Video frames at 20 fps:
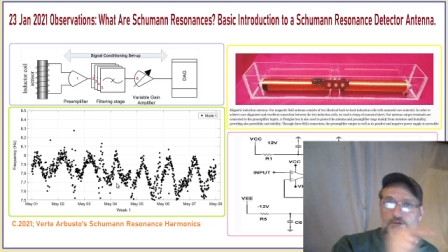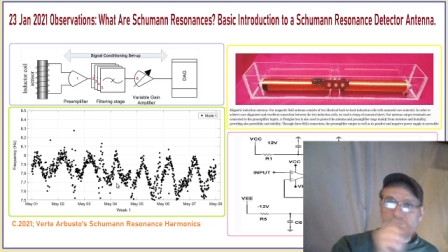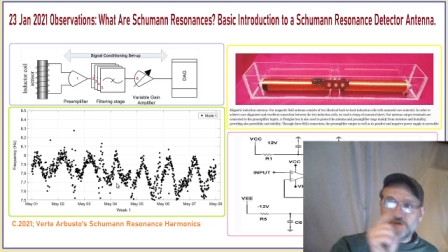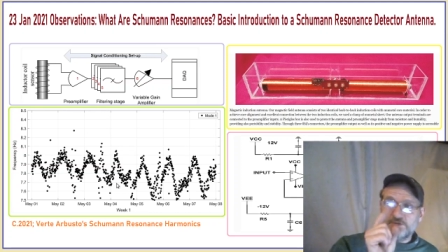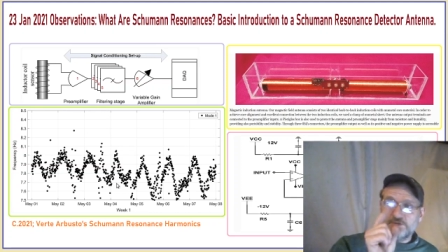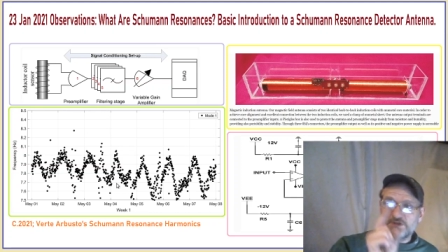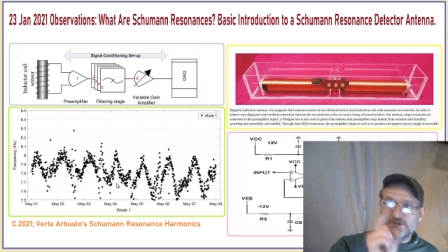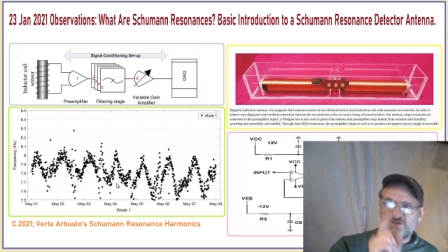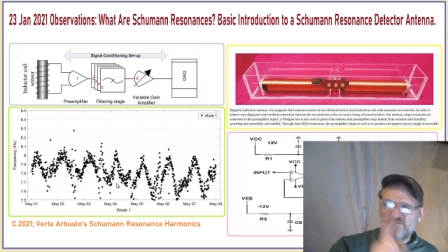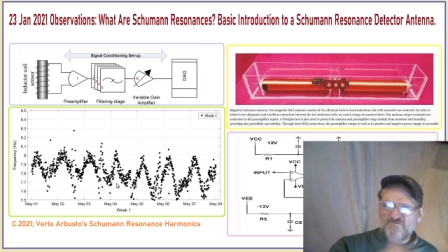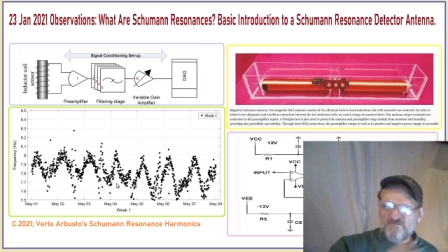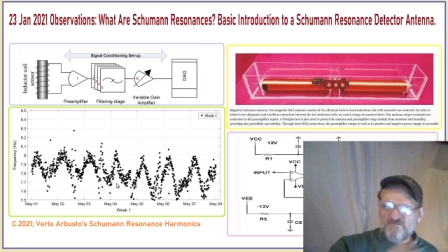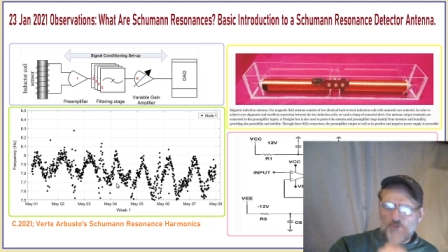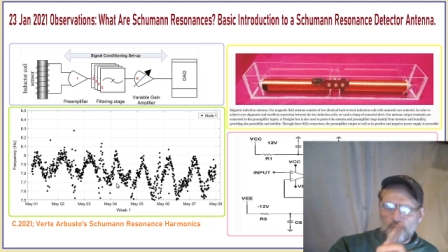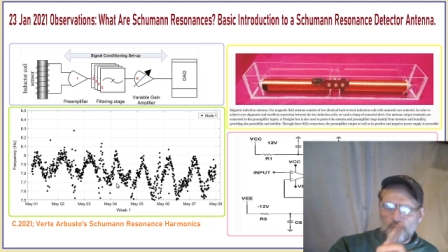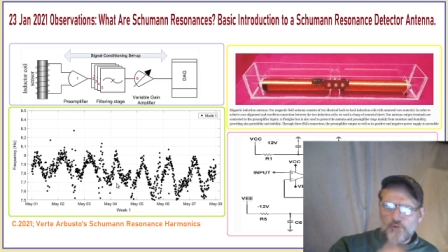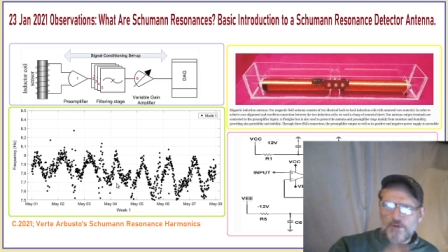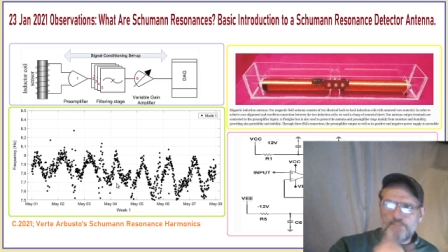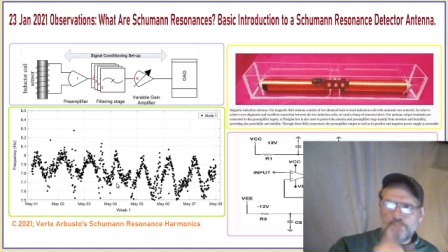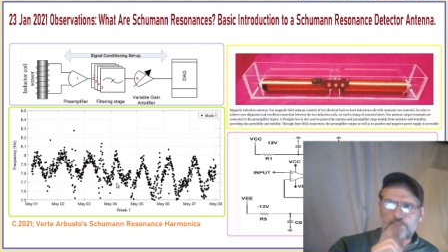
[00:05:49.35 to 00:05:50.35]
So there's
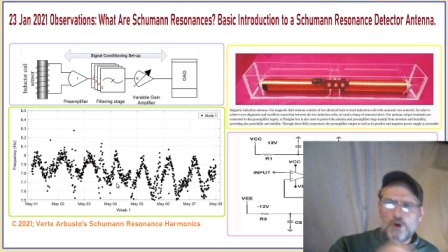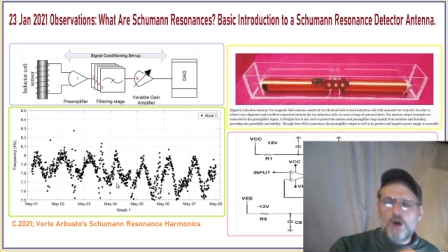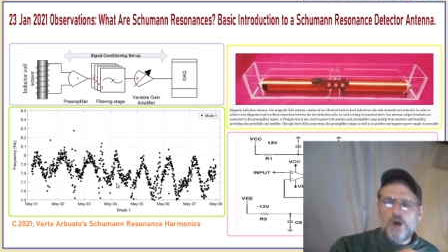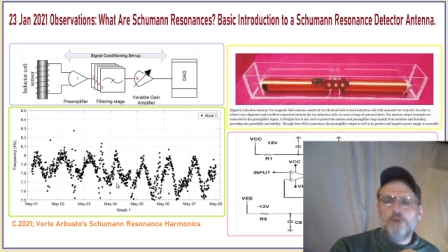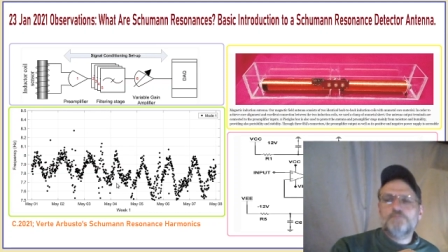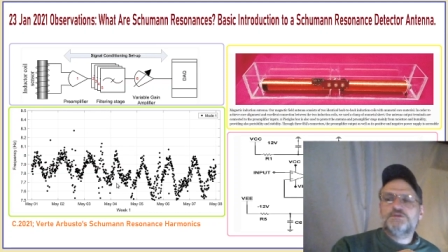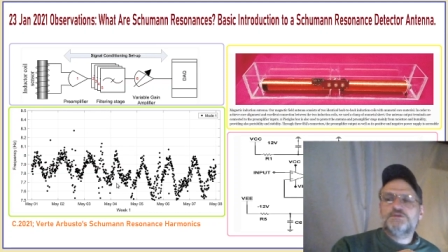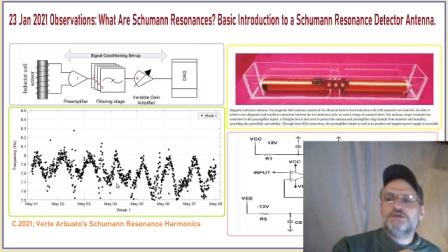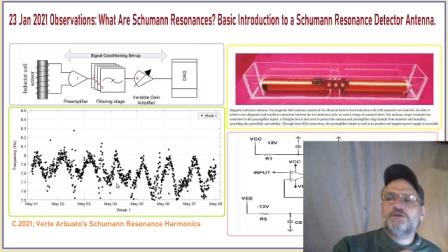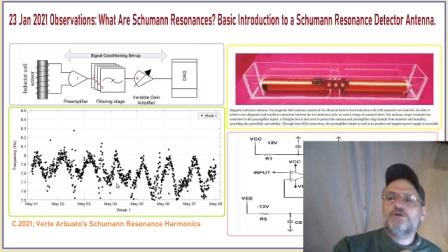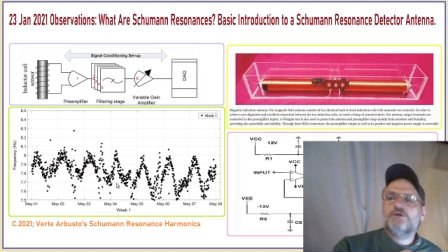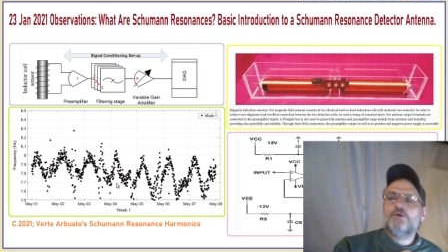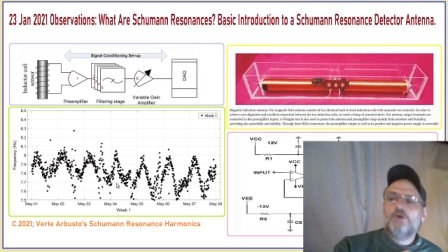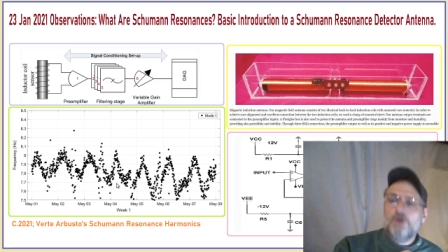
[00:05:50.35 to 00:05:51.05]
four pumps in your